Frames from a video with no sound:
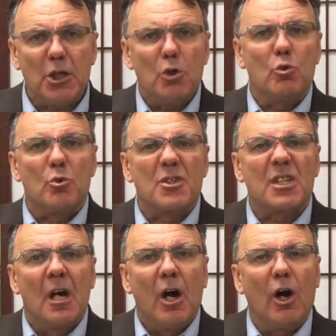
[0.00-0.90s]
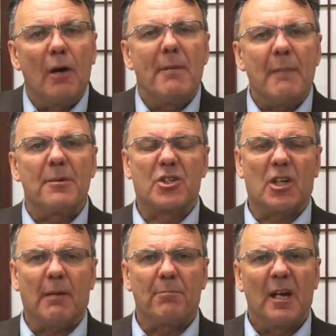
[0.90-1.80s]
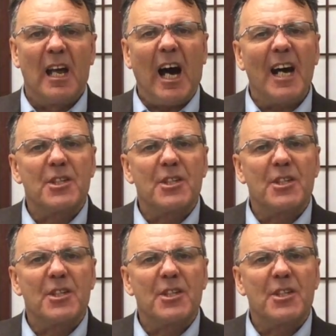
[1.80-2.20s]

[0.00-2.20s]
use her membership. I